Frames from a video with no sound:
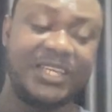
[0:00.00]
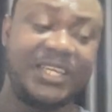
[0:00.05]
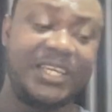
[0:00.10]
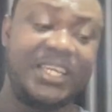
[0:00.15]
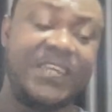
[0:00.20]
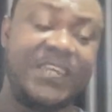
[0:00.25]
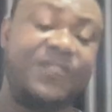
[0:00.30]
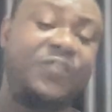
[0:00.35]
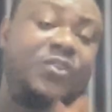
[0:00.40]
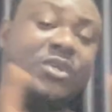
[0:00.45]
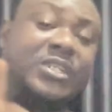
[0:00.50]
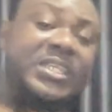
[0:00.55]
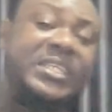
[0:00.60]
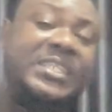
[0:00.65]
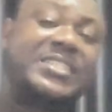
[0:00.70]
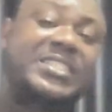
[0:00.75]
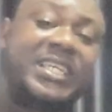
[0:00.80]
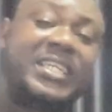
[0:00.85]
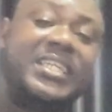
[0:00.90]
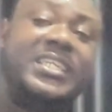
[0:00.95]
If not
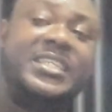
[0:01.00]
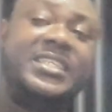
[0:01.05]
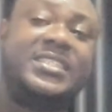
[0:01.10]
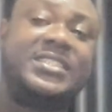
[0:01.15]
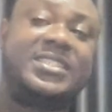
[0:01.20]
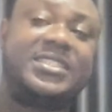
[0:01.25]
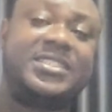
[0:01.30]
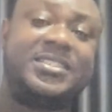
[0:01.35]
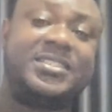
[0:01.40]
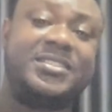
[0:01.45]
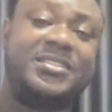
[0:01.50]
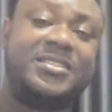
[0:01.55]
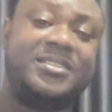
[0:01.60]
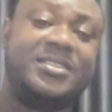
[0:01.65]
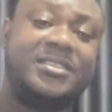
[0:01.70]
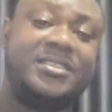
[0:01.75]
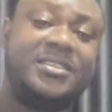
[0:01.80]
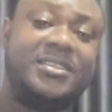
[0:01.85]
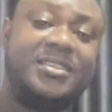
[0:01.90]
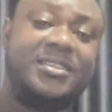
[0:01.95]
interlinked,
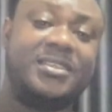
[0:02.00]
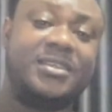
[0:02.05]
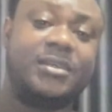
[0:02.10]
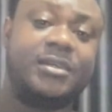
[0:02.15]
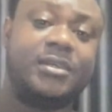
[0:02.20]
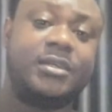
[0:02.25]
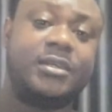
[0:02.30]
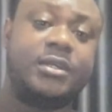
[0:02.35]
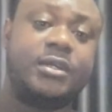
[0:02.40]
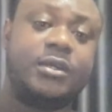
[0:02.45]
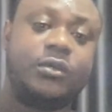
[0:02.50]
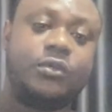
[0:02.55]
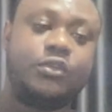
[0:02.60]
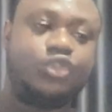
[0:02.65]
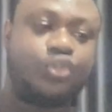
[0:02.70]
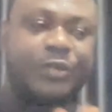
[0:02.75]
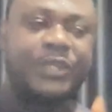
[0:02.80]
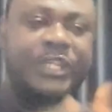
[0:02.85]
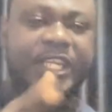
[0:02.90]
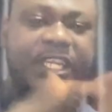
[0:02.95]
it
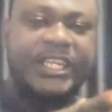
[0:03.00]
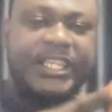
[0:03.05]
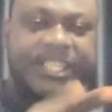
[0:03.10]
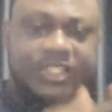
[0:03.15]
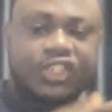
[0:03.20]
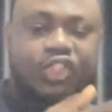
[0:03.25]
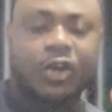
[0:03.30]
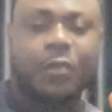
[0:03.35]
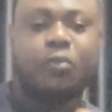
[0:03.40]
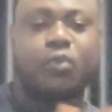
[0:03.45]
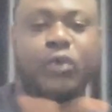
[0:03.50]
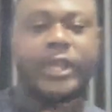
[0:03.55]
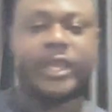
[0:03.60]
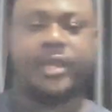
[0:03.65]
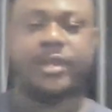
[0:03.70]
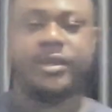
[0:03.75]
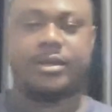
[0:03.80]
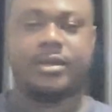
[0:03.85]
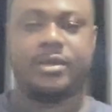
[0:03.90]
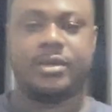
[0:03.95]
should be leading somewhere.
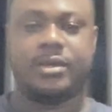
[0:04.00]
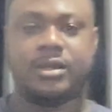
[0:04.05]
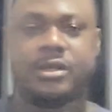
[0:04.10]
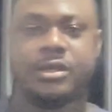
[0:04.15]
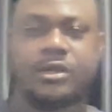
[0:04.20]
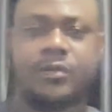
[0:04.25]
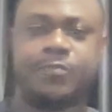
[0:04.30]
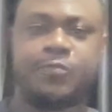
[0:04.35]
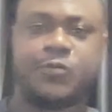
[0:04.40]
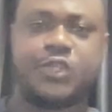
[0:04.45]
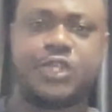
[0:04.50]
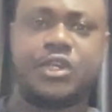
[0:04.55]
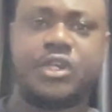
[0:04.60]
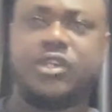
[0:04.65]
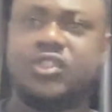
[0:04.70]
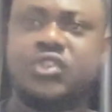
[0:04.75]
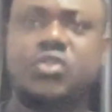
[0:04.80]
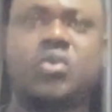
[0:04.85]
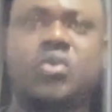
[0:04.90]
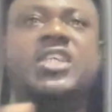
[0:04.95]

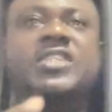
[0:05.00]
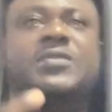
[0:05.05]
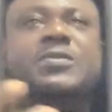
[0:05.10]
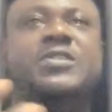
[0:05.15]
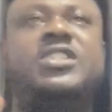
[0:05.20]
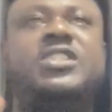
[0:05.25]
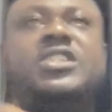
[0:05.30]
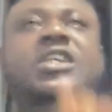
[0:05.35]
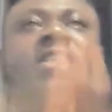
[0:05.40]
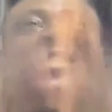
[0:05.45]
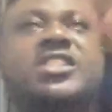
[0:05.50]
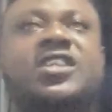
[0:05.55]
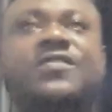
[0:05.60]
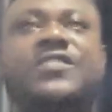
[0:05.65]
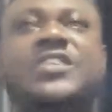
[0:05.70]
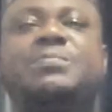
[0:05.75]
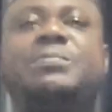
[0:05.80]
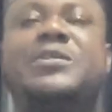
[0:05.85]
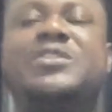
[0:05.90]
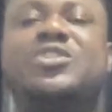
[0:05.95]
So a
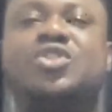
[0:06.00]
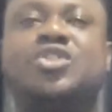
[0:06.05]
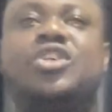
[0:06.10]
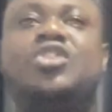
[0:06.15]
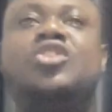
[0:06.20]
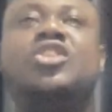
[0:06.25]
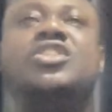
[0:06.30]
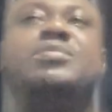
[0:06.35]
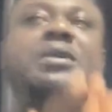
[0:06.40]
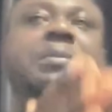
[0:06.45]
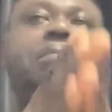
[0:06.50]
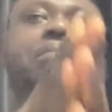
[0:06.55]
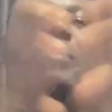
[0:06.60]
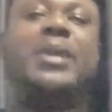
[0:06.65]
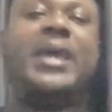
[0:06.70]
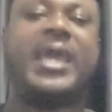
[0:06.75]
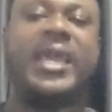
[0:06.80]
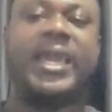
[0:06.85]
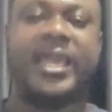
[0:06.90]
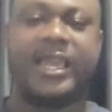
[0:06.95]
service page should not just be
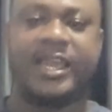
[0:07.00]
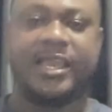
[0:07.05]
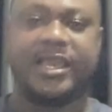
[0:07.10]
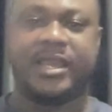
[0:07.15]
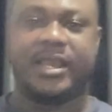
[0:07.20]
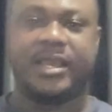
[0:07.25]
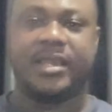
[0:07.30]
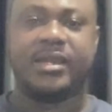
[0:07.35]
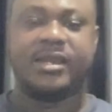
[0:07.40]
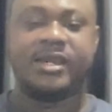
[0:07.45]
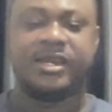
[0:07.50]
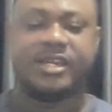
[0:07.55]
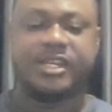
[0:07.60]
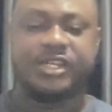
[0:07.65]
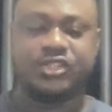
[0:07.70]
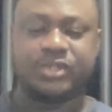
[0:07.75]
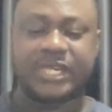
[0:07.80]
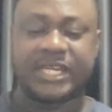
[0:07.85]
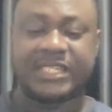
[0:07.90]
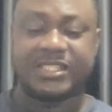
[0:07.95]
bare. It
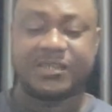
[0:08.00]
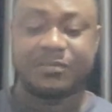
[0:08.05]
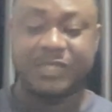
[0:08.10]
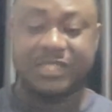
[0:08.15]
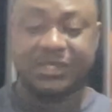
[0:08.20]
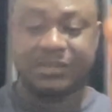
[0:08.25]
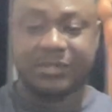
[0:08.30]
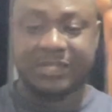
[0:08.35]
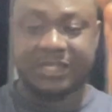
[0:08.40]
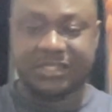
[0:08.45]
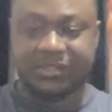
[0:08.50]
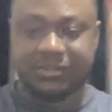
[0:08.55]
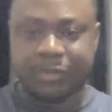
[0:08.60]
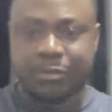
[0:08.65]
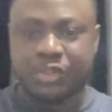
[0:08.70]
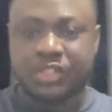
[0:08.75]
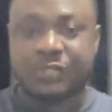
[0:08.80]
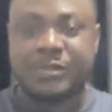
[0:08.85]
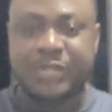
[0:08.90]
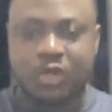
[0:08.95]
should also there
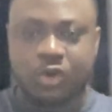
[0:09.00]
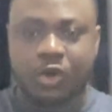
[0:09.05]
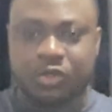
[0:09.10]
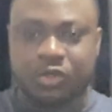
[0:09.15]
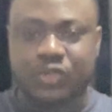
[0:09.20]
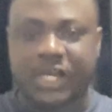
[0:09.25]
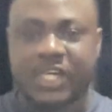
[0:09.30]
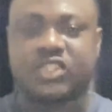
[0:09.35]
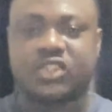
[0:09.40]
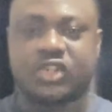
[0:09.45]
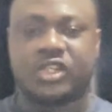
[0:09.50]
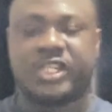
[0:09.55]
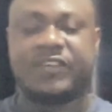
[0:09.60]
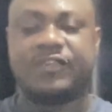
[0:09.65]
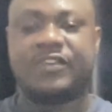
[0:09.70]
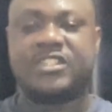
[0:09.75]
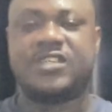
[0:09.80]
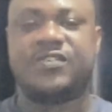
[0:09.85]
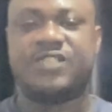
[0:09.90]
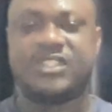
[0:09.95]
must be a call to action on
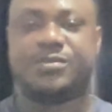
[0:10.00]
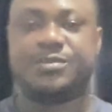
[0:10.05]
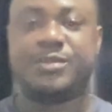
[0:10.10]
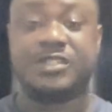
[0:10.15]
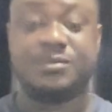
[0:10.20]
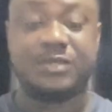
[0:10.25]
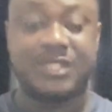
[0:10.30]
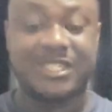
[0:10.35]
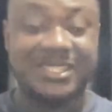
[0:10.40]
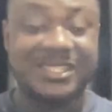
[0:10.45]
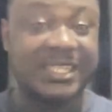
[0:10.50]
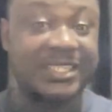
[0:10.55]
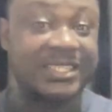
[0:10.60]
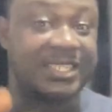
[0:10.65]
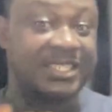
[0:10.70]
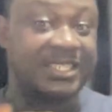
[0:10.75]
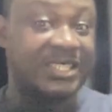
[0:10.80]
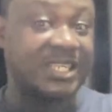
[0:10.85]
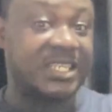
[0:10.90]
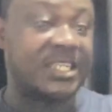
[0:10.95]
every service page, meaning that
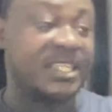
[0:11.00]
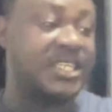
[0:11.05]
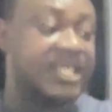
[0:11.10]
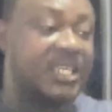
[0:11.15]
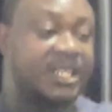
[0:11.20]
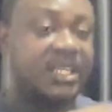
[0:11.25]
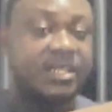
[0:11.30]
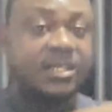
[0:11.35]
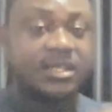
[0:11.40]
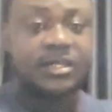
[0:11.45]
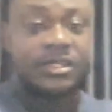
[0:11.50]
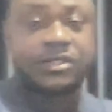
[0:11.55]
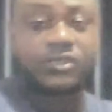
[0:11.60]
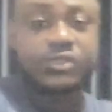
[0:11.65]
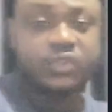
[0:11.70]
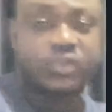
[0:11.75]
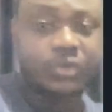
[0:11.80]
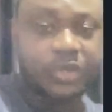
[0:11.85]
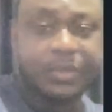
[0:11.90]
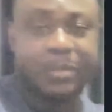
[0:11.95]
there's a link
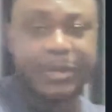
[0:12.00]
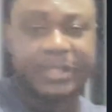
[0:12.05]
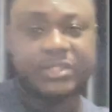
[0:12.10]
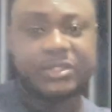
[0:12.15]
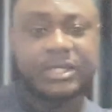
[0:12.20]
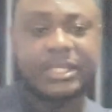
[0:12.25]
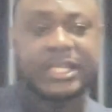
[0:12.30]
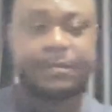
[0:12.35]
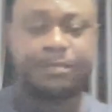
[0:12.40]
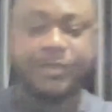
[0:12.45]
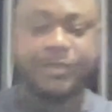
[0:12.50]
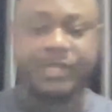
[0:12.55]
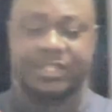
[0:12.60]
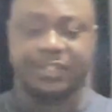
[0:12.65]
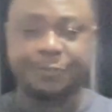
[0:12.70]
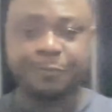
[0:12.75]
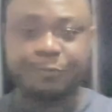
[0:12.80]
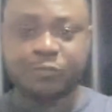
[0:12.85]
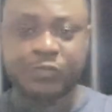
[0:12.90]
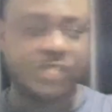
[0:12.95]
to a particular page,
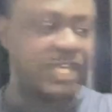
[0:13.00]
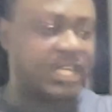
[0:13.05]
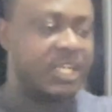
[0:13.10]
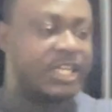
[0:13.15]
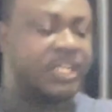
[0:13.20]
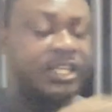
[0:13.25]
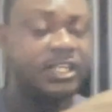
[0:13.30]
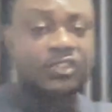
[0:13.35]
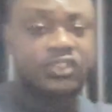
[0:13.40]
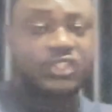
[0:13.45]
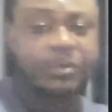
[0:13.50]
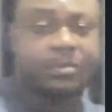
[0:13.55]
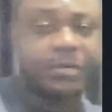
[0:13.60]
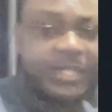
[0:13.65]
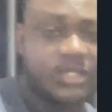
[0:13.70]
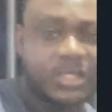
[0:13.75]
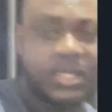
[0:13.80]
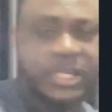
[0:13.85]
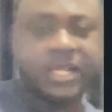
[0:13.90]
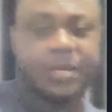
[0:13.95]
a link to a
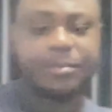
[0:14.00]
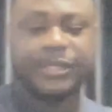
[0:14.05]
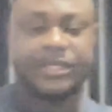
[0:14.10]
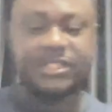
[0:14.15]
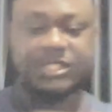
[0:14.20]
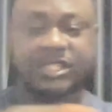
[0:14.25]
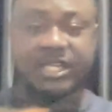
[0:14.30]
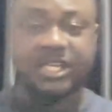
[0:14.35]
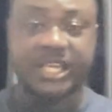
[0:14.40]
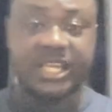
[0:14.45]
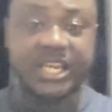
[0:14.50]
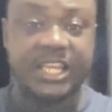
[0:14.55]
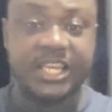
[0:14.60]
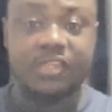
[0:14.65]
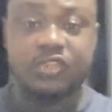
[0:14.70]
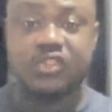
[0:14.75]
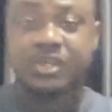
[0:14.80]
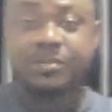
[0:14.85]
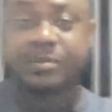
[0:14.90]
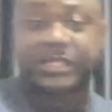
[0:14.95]
particular page, a
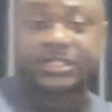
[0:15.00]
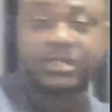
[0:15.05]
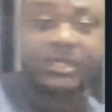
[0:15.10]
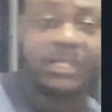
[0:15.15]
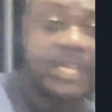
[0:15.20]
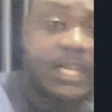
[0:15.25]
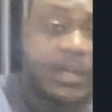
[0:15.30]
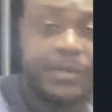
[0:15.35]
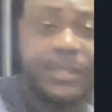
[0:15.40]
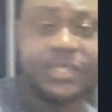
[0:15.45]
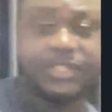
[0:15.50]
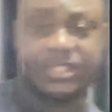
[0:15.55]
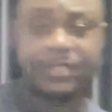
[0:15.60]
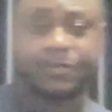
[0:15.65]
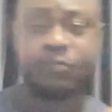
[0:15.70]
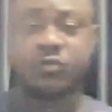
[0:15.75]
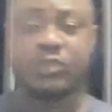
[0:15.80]
link to a particular page.